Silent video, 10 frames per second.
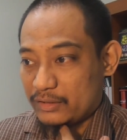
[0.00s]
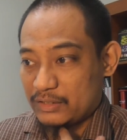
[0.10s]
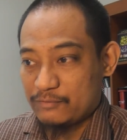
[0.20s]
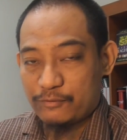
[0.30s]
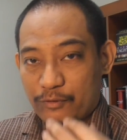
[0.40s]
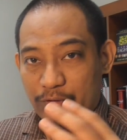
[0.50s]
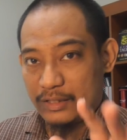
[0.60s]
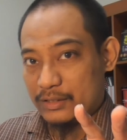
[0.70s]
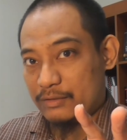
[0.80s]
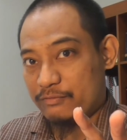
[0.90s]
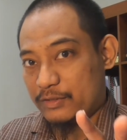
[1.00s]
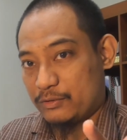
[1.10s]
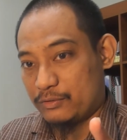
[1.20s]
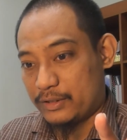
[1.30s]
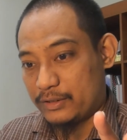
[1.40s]
think for any
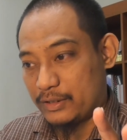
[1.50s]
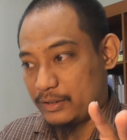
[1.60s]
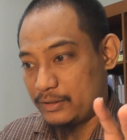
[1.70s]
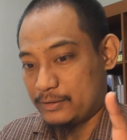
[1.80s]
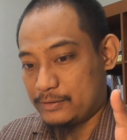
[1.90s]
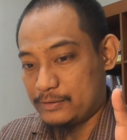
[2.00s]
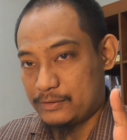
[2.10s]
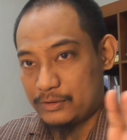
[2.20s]
video that I